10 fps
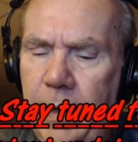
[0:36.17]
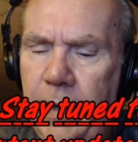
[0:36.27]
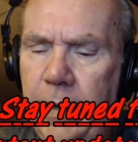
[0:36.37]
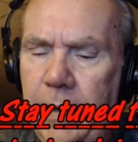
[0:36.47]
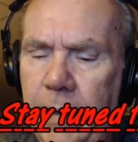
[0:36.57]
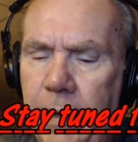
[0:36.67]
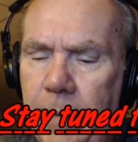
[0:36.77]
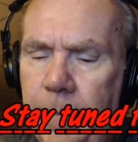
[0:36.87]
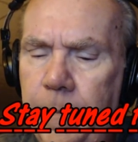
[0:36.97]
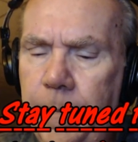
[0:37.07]
a
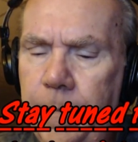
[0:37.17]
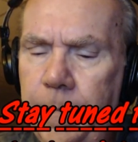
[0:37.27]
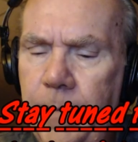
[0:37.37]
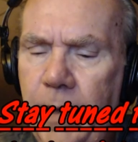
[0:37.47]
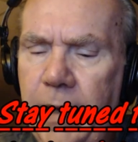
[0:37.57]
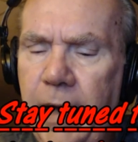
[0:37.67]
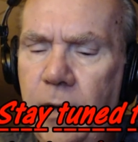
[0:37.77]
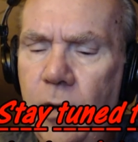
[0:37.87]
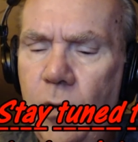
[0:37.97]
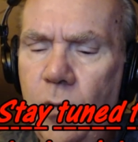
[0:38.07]

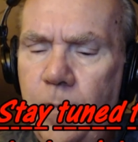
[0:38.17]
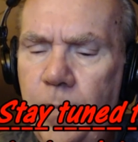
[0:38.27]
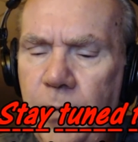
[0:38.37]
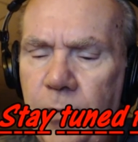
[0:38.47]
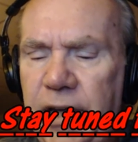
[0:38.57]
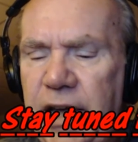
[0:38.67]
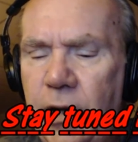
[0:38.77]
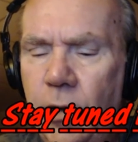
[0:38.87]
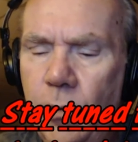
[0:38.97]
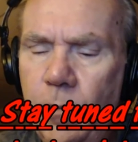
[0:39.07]
Geeco, or
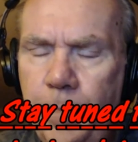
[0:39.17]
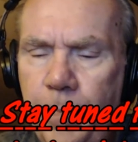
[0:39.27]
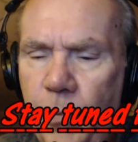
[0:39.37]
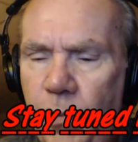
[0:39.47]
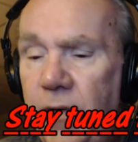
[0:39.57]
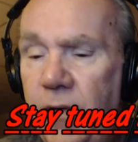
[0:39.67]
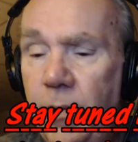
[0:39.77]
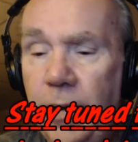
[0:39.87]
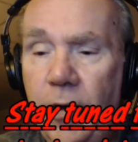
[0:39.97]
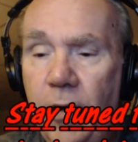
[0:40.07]
Geeco, whatever
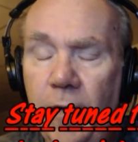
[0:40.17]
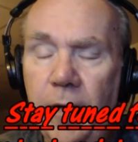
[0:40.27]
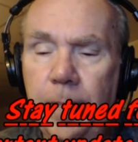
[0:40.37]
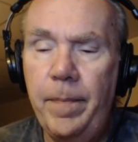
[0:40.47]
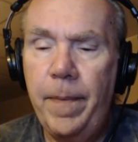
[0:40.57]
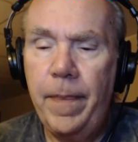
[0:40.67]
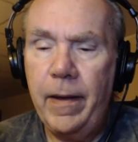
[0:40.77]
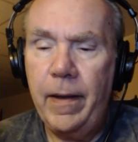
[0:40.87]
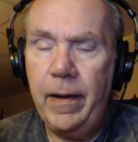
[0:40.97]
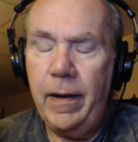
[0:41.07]
you want to call it,
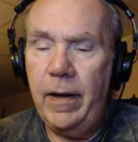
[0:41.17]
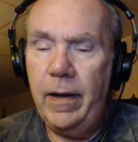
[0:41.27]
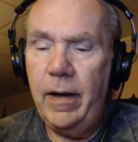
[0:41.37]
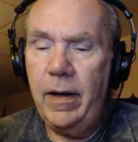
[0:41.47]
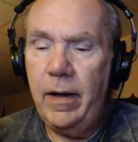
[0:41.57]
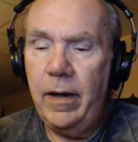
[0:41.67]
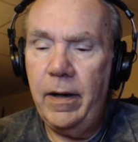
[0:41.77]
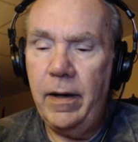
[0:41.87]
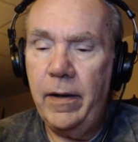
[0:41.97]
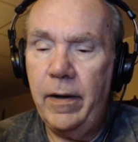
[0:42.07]

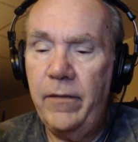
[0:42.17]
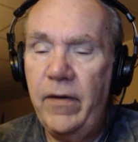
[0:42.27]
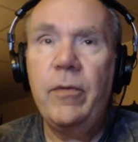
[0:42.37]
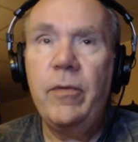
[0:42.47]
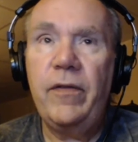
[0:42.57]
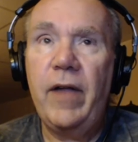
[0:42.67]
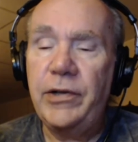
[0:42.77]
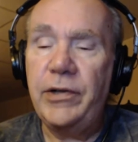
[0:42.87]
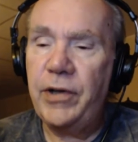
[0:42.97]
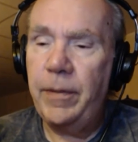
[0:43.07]

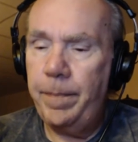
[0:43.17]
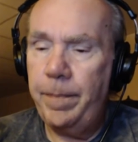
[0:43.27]
VaperFlask.